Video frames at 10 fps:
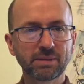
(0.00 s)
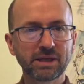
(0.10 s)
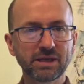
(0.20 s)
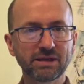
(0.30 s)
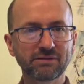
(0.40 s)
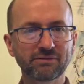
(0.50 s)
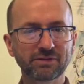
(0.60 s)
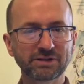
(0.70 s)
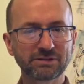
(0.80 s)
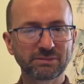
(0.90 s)
B
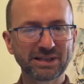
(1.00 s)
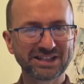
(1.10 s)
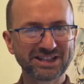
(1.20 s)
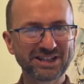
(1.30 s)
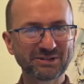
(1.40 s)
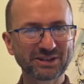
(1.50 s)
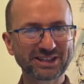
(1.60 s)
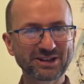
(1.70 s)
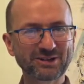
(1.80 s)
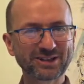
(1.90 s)
for 2 beats. Do you know what the
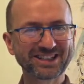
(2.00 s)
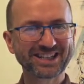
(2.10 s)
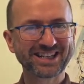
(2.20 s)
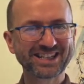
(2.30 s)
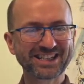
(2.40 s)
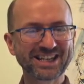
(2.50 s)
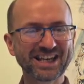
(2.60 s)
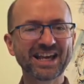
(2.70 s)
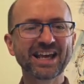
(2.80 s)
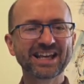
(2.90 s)
song this is?
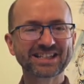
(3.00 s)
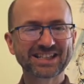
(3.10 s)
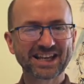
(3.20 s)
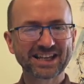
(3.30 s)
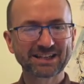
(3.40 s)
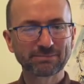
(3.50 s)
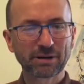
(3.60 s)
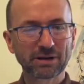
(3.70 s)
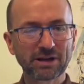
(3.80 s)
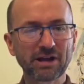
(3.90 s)
Second
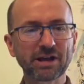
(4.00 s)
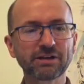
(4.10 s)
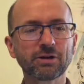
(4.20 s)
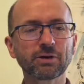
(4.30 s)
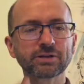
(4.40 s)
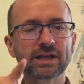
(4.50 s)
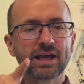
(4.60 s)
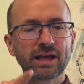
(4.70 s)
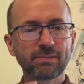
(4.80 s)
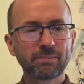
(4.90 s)
line goes
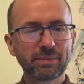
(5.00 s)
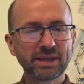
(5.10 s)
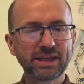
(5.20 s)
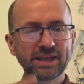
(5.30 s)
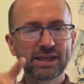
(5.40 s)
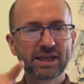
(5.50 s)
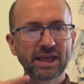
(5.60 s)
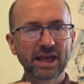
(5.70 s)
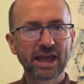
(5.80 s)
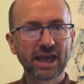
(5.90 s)
B,
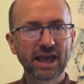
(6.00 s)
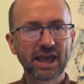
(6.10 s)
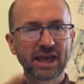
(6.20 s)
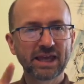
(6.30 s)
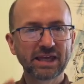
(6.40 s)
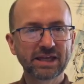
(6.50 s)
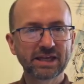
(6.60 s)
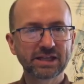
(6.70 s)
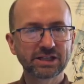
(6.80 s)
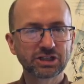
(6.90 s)
A,
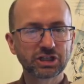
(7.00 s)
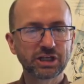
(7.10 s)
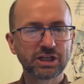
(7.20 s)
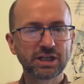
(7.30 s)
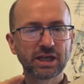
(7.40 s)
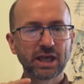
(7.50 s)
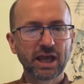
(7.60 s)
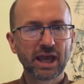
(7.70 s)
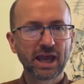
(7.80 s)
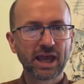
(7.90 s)
G,
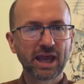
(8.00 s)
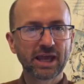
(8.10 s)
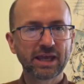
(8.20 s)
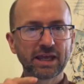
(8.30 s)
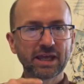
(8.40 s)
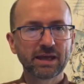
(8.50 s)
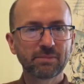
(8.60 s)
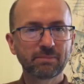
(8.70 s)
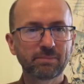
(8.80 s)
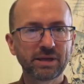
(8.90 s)
A,
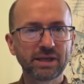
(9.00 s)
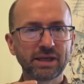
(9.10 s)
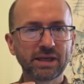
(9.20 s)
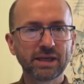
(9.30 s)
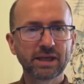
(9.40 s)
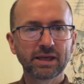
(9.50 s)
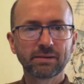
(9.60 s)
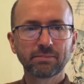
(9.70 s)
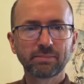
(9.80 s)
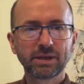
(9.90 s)
B,
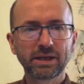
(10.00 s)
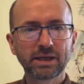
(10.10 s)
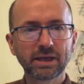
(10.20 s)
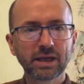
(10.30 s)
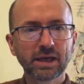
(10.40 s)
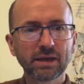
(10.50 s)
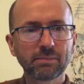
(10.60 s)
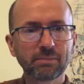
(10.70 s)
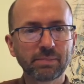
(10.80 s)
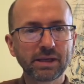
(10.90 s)
B,
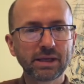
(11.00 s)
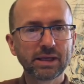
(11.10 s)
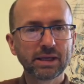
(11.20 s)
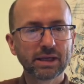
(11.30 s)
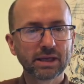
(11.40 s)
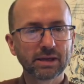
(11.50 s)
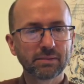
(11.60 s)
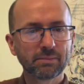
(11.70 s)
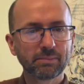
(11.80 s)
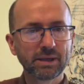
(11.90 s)
B,
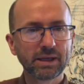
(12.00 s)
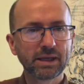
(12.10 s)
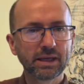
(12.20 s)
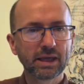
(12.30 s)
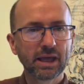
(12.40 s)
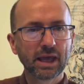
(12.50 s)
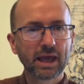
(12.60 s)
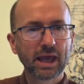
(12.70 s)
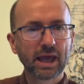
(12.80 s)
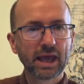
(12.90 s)
B,
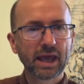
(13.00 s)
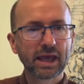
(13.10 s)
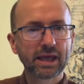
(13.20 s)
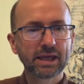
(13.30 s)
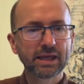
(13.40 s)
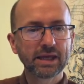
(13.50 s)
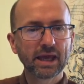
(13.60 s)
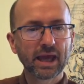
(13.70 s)
A,